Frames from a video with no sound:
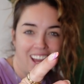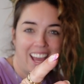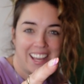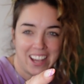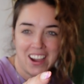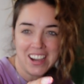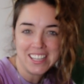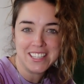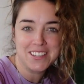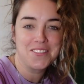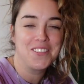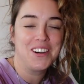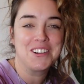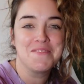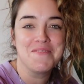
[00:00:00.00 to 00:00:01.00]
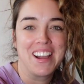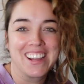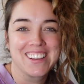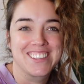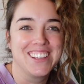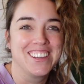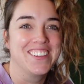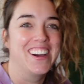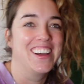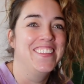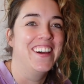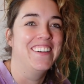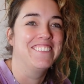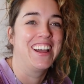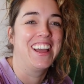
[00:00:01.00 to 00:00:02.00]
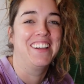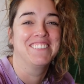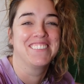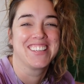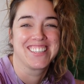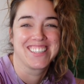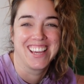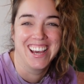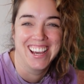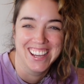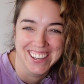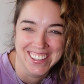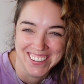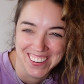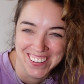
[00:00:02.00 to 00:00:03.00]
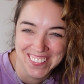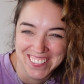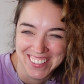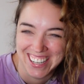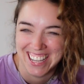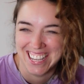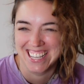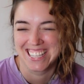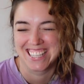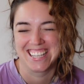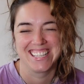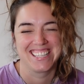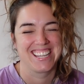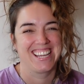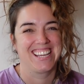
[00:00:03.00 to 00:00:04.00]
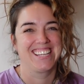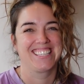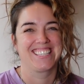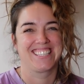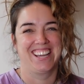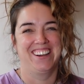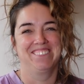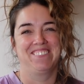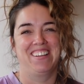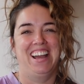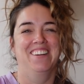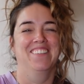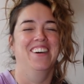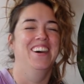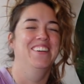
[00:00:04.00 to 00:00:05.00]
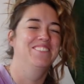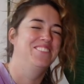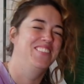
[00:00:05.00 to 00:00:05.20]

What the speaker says: Hey guys, welcome back to another episode of Lisa Takes Stuff Out.